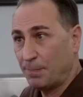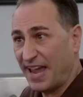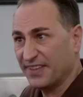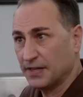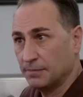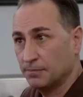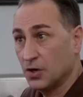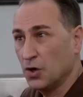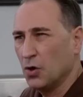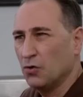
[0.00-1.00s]
You're banned.
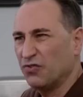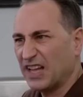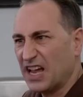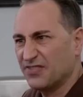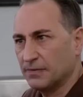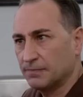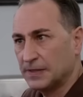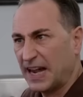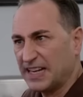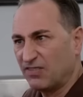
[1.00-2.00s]
For life.
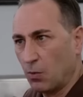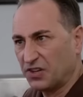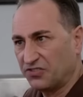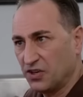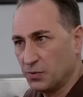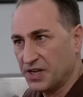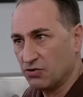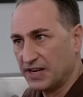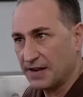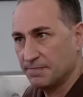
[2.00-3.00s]
I never want to see you in here